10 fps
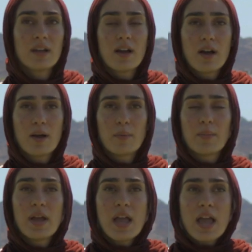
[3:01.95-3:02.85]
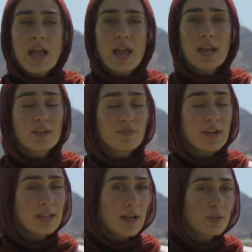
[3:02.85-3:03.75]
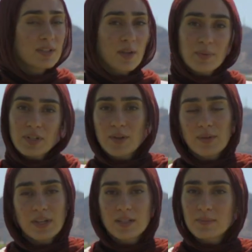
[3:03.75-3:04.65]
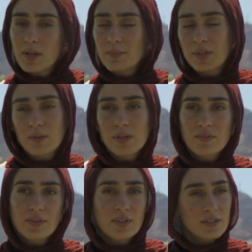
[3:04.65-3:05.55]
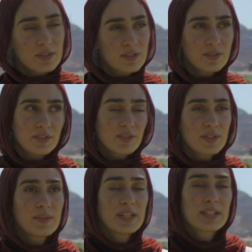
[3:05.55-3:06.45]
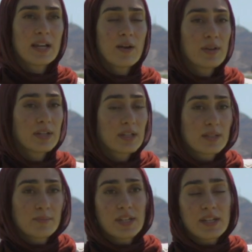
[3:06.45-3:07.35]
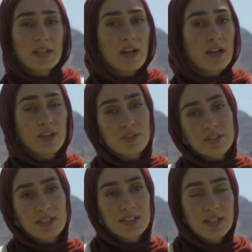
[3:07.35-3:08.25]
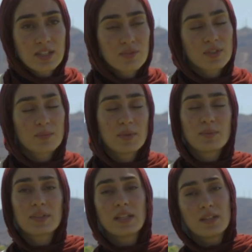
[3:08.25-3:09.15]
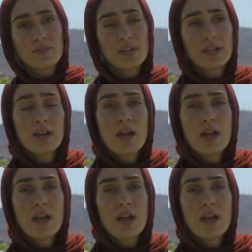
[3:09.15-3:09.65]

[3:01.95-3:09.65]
And right now it's up and going. It's been up and going for 2 to 3 weeks now, and it's been a huge success for the people that live there.